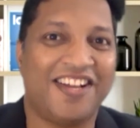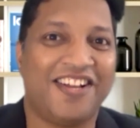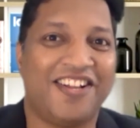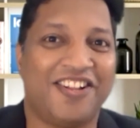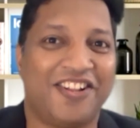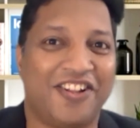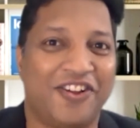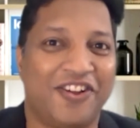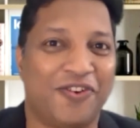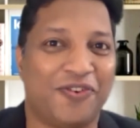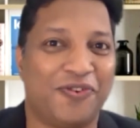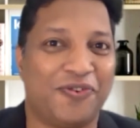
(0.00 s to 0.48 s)

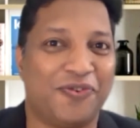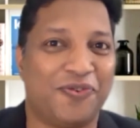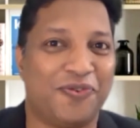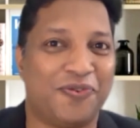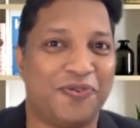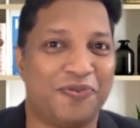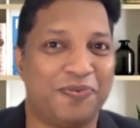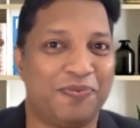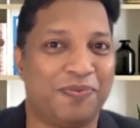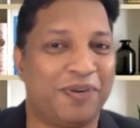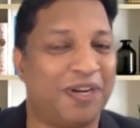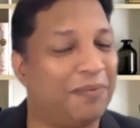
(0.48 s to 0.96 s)

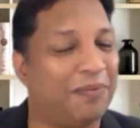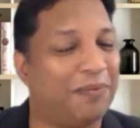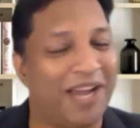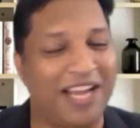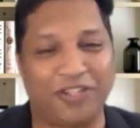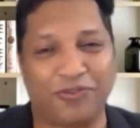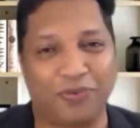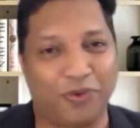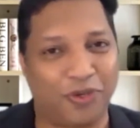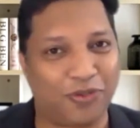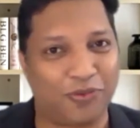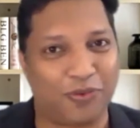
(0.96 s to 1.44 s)
So the
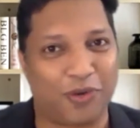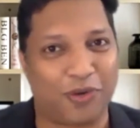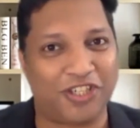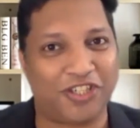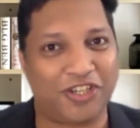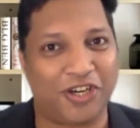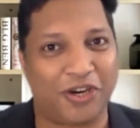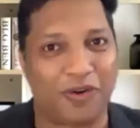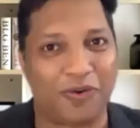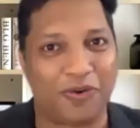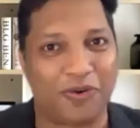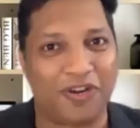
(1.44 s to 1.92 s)
batch was
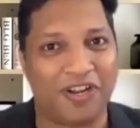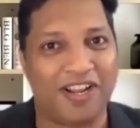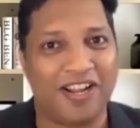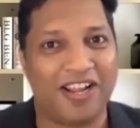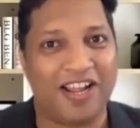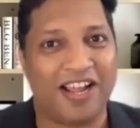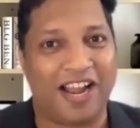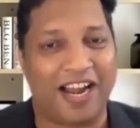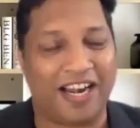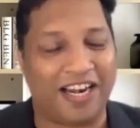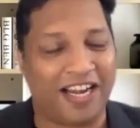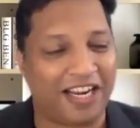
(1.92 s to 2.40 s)
washed out,
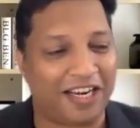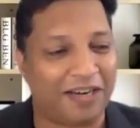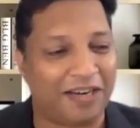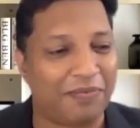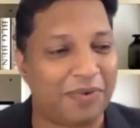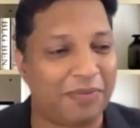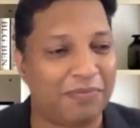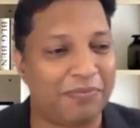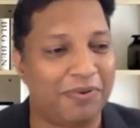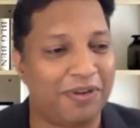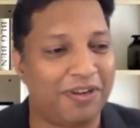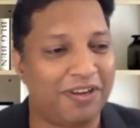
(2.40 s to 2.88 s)
and I
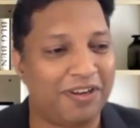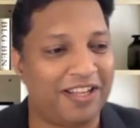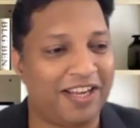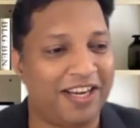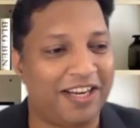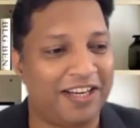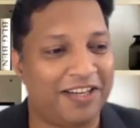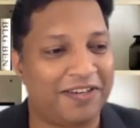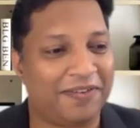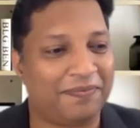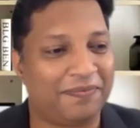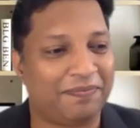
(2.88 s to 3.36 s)
remember
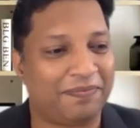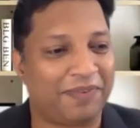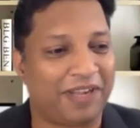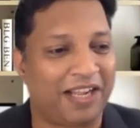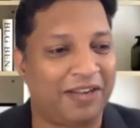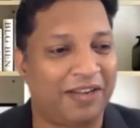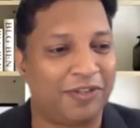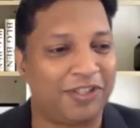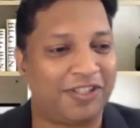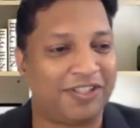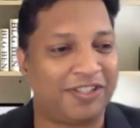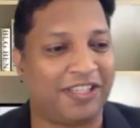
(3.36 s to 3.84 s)
that I
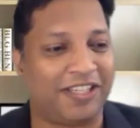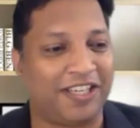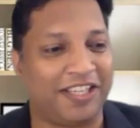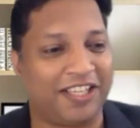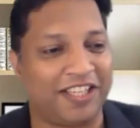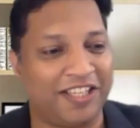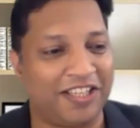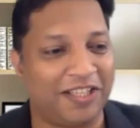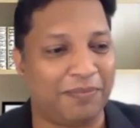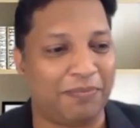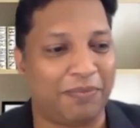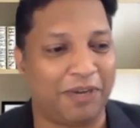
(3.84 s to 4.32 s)
was sitting
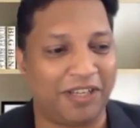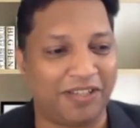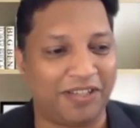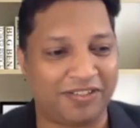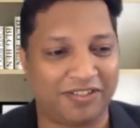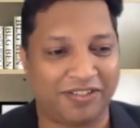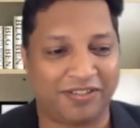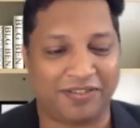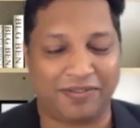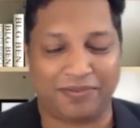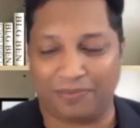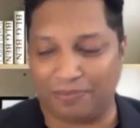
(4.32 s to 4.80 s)
in the
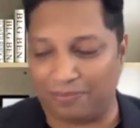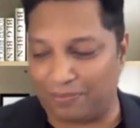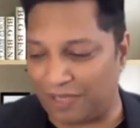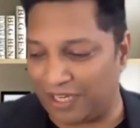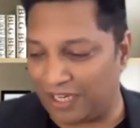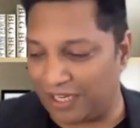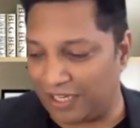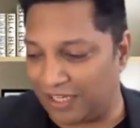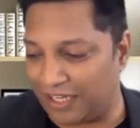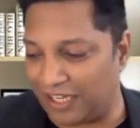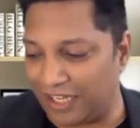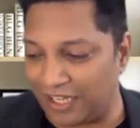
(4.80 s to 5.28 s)
bus. My
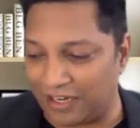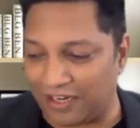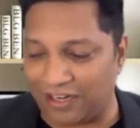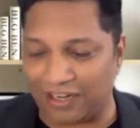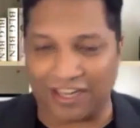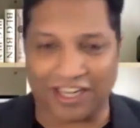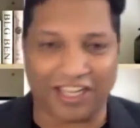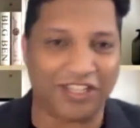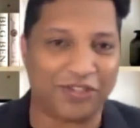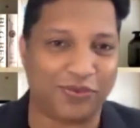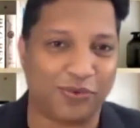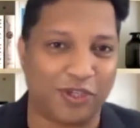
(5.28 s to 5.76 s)
entire
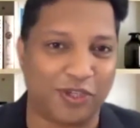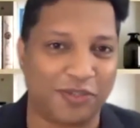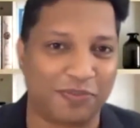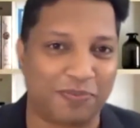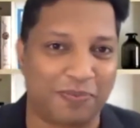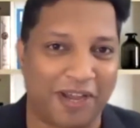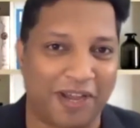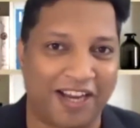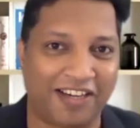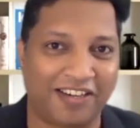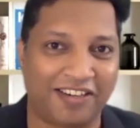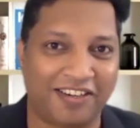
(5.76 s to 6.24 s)
luggage was
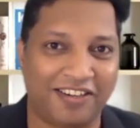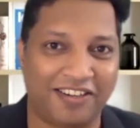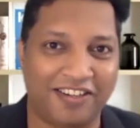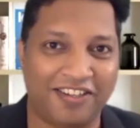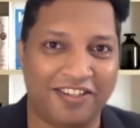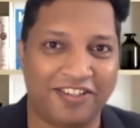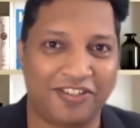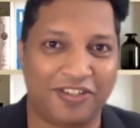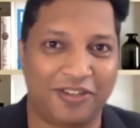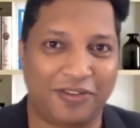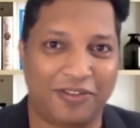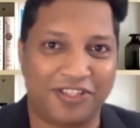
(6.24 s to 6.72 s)
packed,
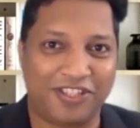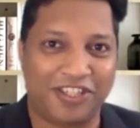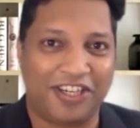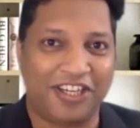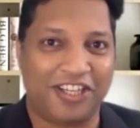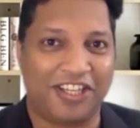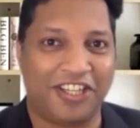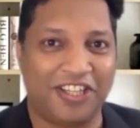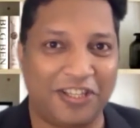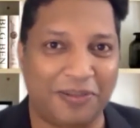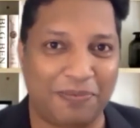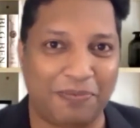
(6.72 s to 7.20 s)
so I was
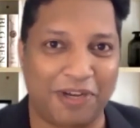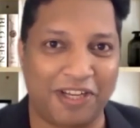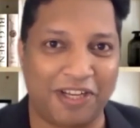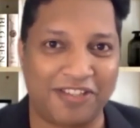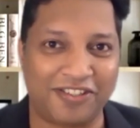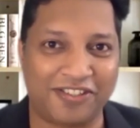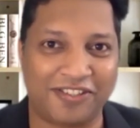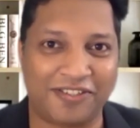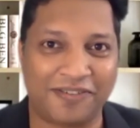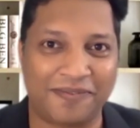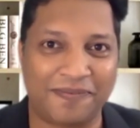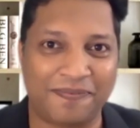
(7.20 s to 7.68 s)
sitting in the
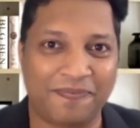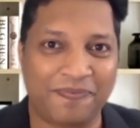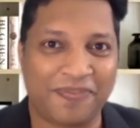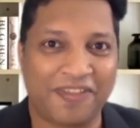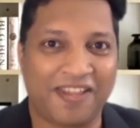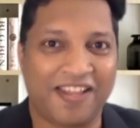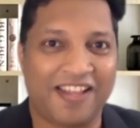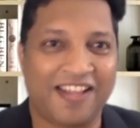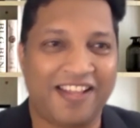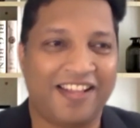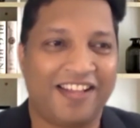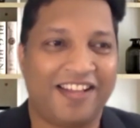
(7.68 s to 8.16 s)
bus.
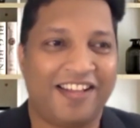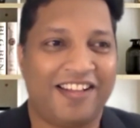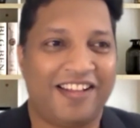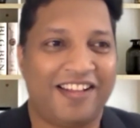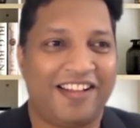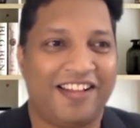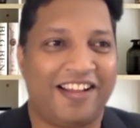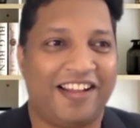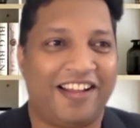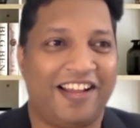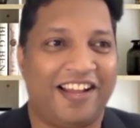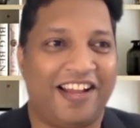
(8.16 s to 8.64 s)

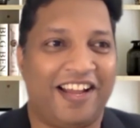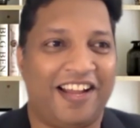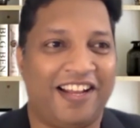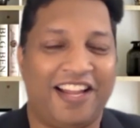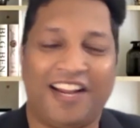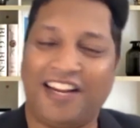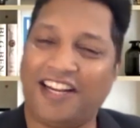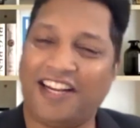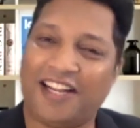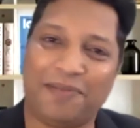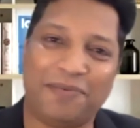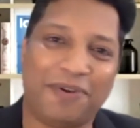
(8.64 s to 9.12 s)
And
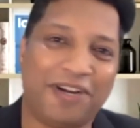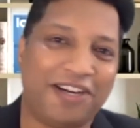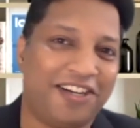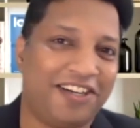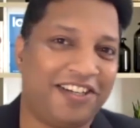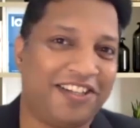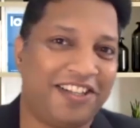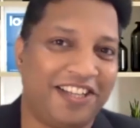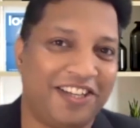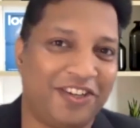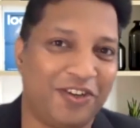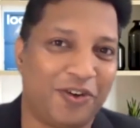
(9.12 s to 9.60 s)
that time I
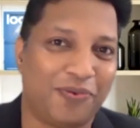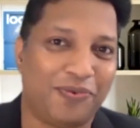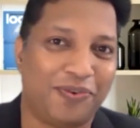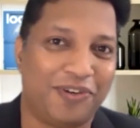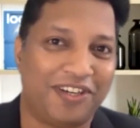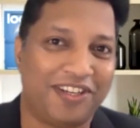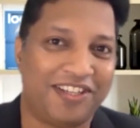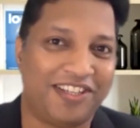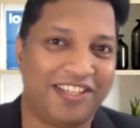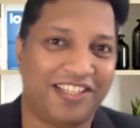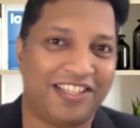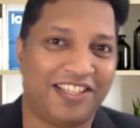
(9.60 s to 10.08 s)
didn't think of
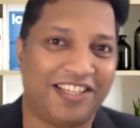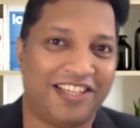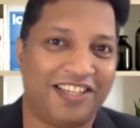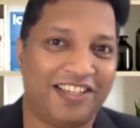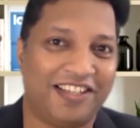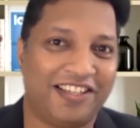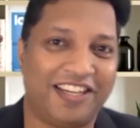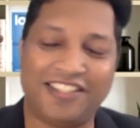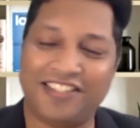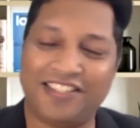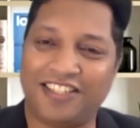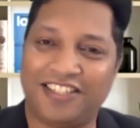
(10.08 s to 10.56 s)
it. Like
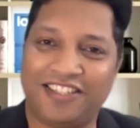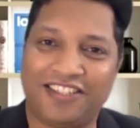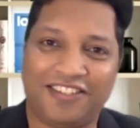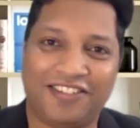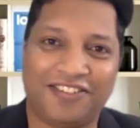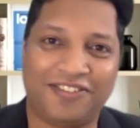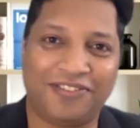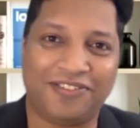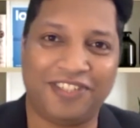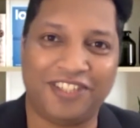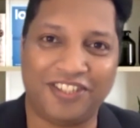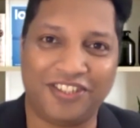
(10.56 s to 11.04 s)
that's it,
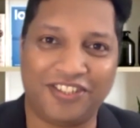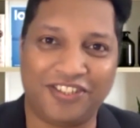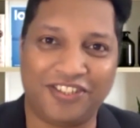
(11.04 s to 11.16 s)
finish.